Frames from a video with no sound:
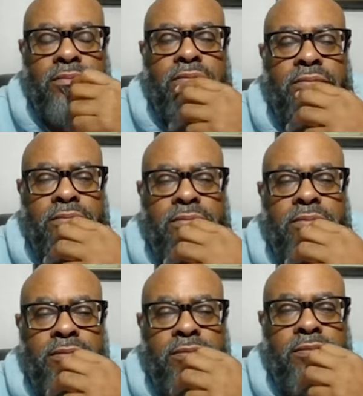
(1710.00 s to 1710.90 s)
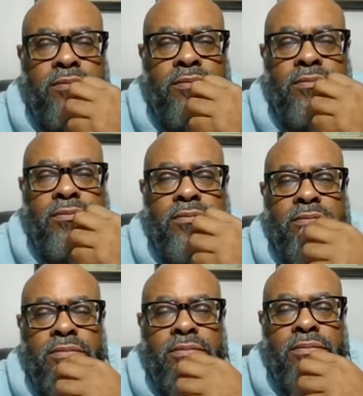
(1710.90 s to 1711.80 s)

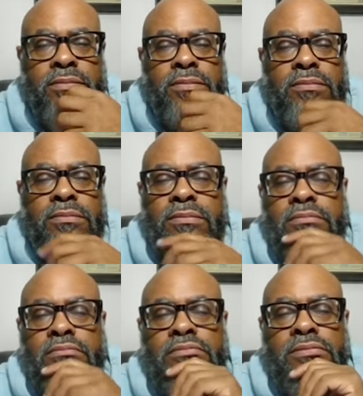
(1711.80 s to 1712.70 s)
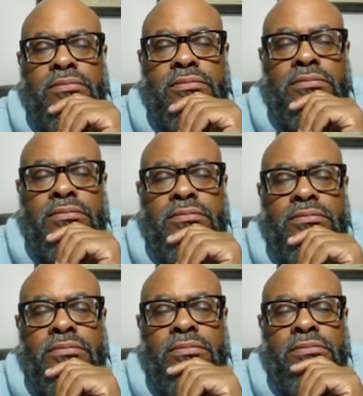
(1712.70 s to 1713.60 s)

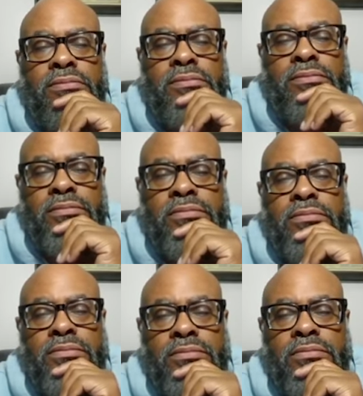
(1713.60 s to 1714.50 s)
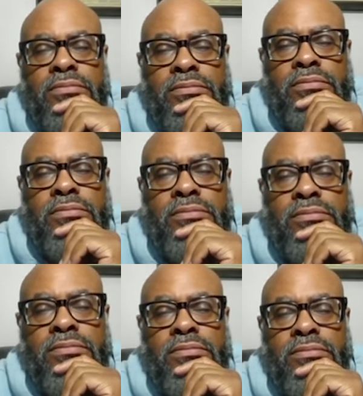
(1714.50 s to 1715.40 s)

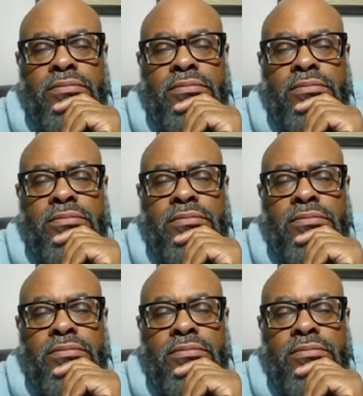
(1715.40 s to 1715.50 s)
No words are spoken by the person on screen.